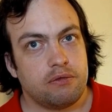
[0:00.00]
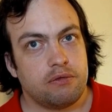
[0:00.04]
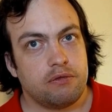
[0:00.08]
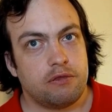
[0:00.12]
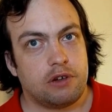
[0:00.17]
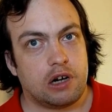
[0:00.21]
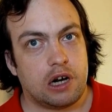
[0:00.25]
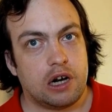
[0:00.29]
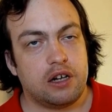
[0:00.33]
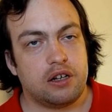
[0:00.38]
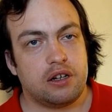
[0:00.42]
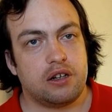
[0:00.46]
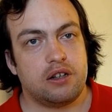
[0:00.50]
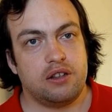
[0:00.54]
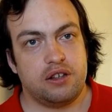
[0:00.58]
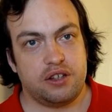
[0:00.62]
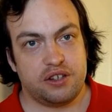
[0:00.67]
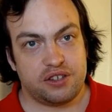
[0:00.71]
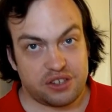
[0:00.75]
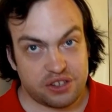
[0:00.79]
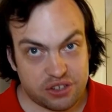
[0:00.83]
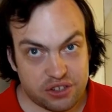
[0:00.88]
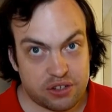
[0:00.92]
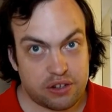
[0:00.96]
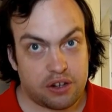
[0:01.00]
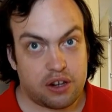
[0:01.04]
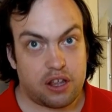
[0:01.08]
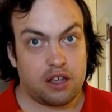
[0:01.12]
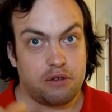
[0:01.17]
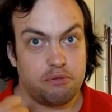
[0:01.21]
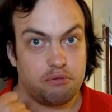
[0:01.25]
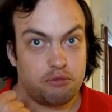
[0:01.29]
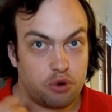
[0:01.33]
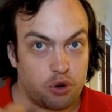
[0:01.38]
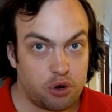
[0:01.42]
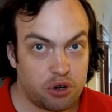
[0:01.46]
Right? This is an
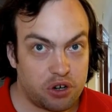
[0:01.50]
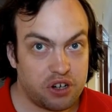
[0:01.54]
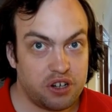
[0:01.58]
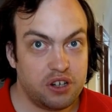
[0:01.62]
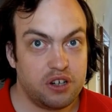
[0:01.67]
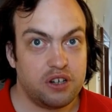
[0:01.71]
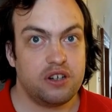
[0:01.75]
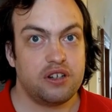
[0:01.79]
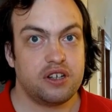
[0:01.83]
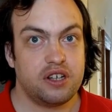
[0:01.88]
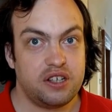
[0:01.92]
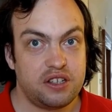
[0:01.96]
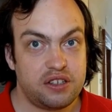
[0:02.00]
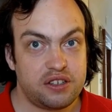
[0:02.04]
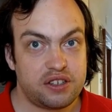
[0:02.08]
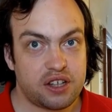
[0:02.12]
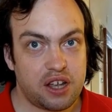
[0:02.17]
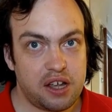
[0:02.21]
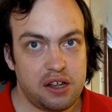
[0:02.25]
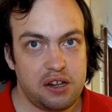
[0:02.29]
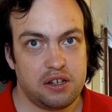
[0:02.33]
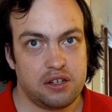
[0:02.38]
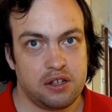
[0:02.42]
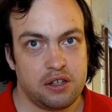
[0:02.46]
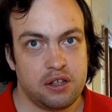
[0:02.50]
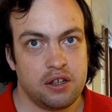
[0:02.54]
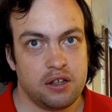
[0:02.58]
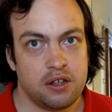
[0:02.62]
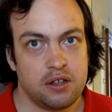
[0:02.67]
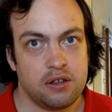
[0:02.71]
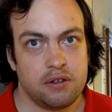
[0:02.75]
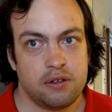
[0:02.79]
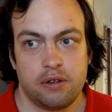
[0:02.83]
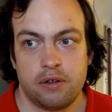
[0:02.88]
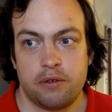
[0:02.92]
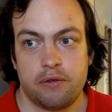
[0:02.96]
important insight,
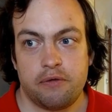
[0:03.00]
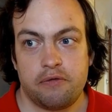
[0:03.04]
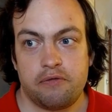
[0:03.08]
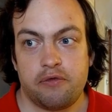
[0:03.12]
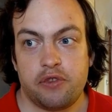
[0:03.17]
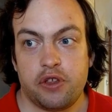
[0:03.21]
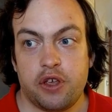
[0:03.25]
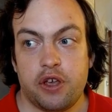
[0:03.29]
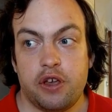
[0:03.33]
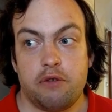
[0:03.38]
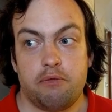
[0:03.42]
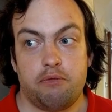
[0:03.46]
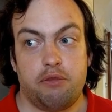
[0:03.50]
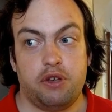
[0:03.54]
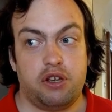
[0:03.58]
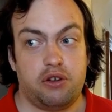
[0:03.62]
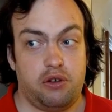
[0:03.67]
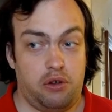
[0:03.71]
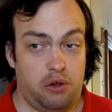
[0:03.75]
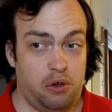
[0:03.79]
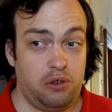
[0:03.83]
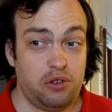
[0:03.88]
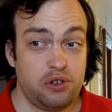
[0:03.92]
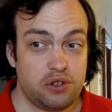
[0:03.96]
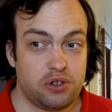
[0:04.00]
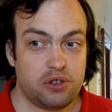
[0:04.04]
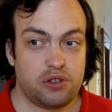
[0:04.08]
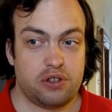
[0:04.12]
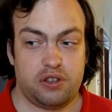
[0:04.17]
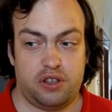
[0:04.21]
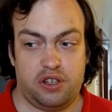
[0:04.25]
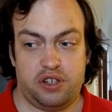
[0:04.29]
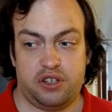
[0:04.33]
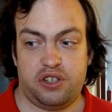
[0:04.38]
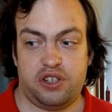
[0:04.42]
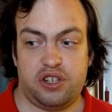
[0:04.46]
because
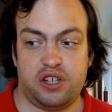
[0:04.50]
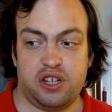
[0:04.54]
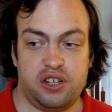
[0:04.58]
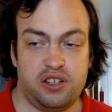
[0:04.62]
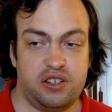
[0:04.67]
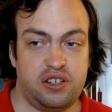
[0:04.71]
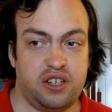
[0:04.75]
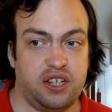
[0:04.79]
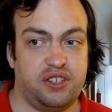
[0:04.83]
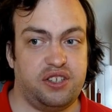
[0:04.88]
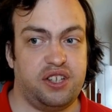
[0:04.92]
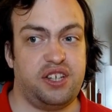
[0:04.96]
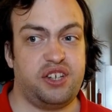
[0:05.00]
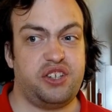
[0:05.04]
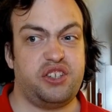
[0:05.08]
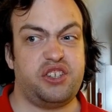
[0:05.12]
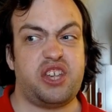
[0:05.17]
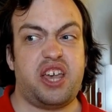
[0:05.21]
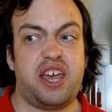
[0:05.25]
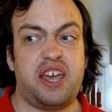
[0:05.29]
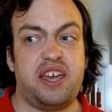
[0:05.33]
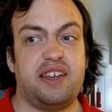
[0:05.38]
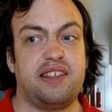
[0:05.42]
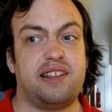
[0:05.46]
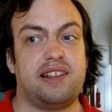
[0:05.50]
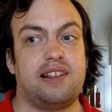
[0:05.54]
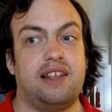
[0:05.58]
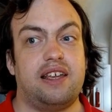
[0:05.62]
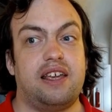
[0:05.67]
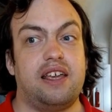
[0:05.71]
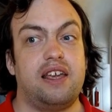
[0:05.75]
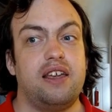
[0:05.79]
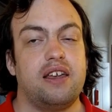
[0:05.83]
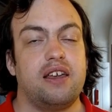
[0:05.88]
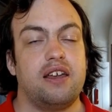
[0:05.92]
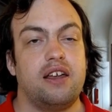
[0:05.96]
this tells us
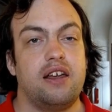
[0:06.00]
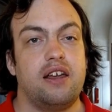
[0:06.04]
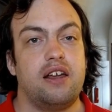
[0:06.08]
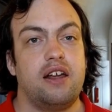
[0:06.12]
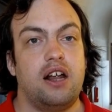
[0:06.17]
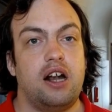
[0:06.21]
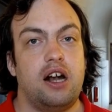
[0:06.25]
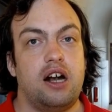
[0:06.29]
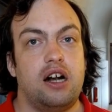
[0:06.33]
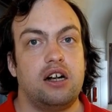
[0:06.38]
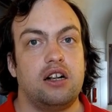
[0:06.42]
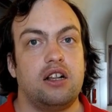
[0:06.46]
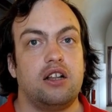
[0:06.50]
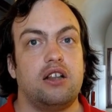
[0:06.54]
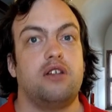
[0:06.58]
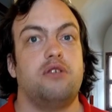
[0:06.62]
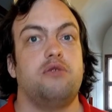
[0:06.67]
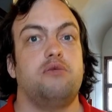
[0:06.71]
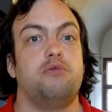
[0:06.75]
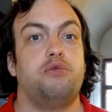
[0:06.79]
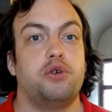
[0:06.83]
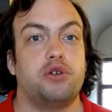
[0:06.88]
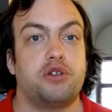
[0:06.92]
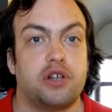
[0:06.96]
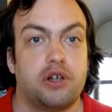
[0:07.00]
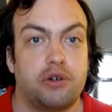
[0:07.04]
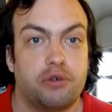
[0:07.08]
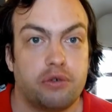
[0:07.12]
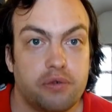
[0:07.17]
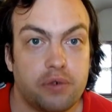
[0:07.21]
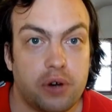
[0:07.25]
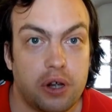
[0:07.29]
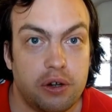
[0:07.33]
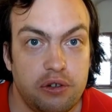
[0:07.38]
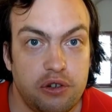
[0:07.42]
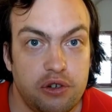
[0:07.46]
exactly what our
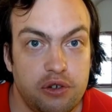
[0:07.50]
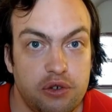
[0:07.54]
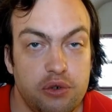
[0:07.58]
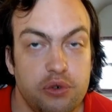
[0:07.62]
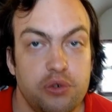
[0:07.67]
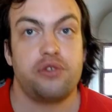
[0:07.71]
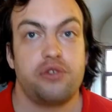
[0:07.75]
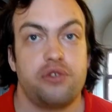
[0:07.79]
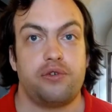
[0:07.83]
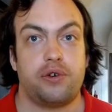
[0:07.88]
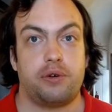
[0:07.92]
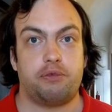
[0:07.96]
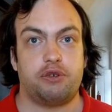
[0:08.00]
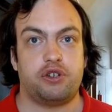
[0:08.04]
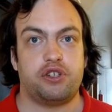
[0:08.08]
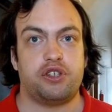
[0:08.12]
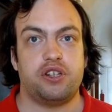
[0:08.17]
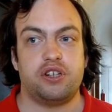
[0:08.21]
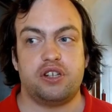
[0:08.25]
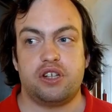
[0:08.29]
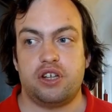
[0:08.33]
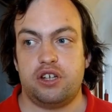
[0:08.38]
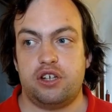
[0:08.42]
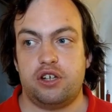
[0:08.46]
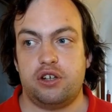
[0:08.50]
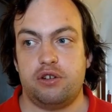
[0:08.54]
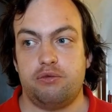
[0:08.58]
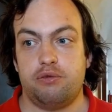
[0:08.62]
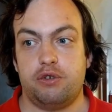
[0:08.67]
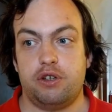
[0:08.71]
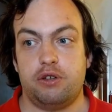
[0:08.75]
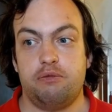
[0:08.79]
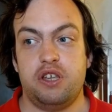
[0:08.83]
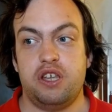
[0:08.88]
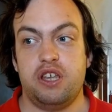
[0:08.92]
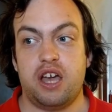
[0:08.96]
ground truth representation
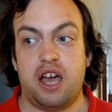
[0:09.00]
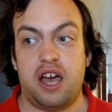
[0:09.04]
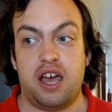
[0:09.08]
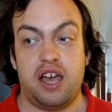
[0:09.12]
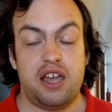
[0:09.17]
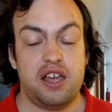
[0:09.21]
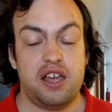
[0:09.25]
will be.